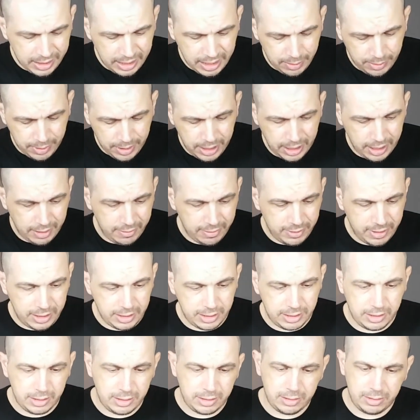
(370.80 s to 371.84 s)
then we have
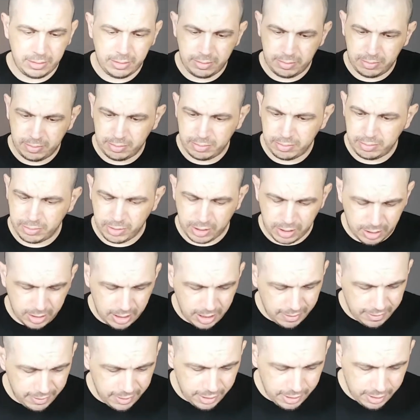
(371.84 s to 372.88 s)
this
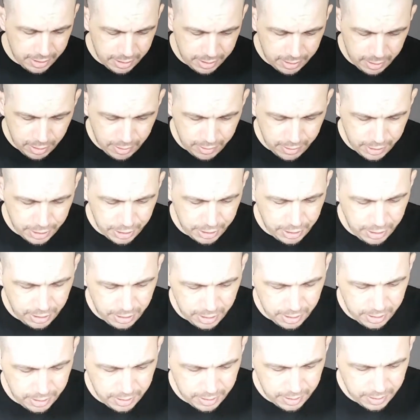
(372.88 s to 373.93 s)
cover over
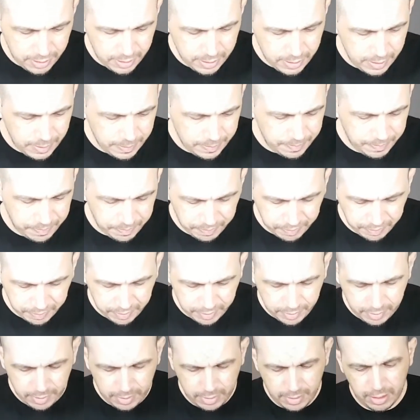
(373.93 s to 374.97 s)
here
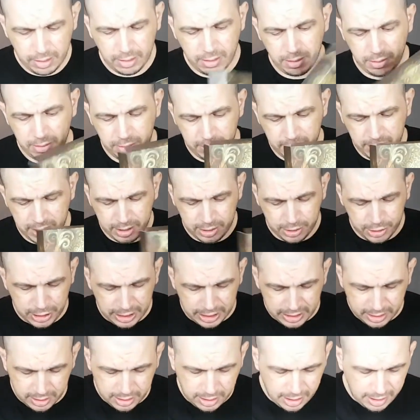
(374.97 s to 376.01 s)
that
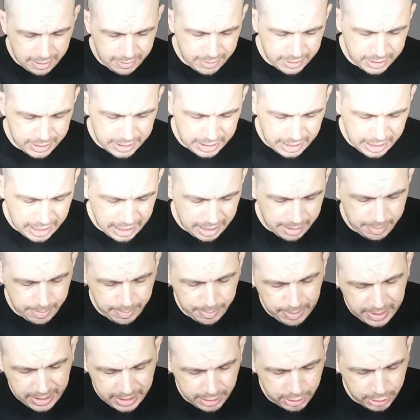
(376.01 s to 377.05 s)
just covers a
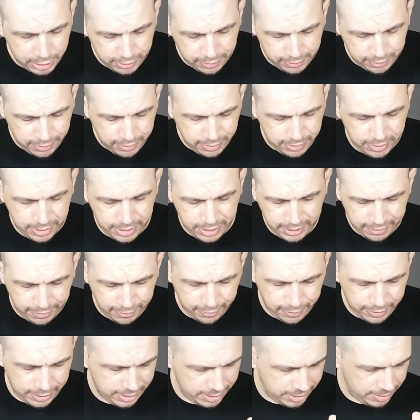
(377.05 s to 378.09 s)
bunch of
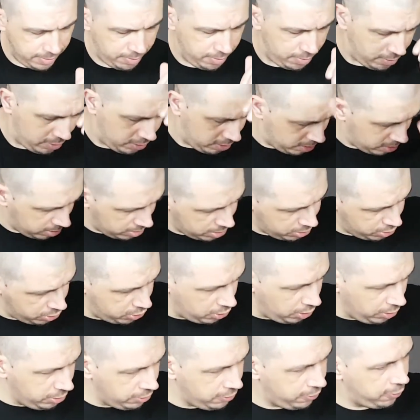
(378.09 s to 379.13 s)
different,
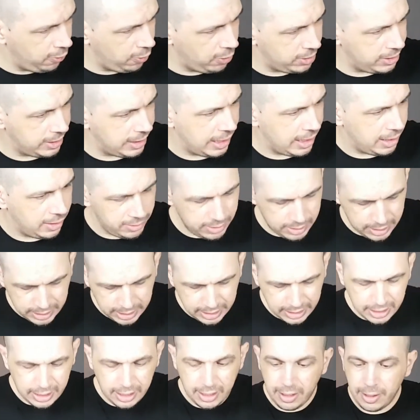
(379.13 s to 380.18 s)
don't fall down,
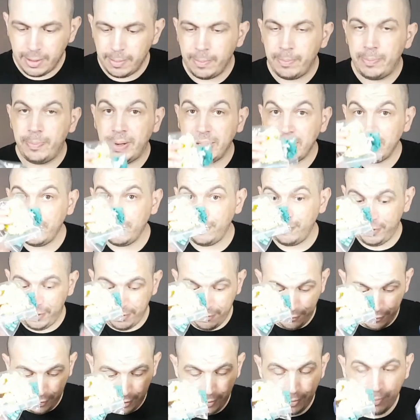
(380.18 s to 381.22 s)
a bunch of
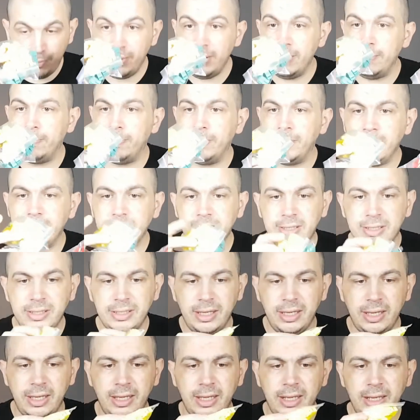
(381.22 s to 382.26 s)
different meeples
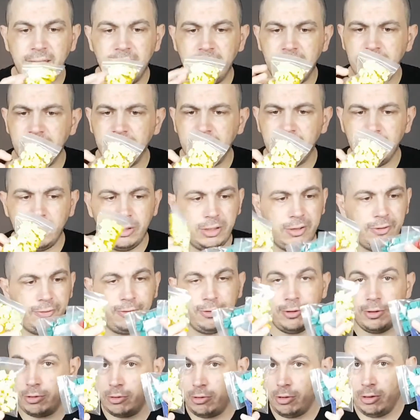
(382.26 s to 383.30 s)
in uh,
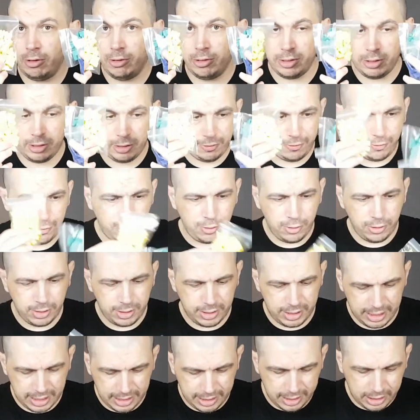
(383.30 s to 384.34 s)
different colors, of
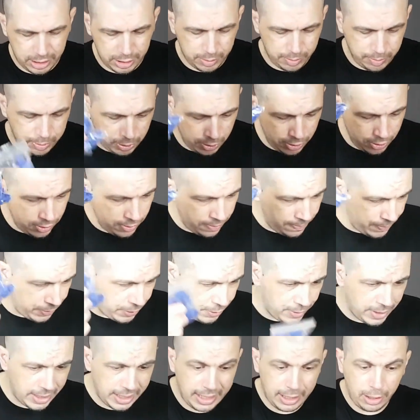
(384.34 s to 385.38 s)
course. And there's blue, the
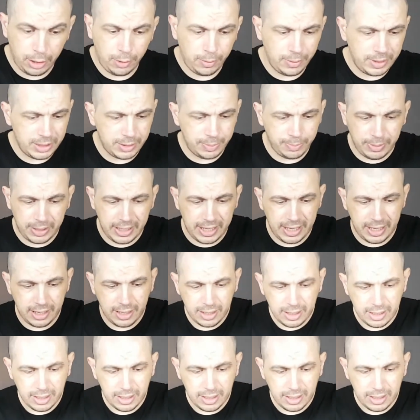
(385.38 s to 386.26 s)
one I always play.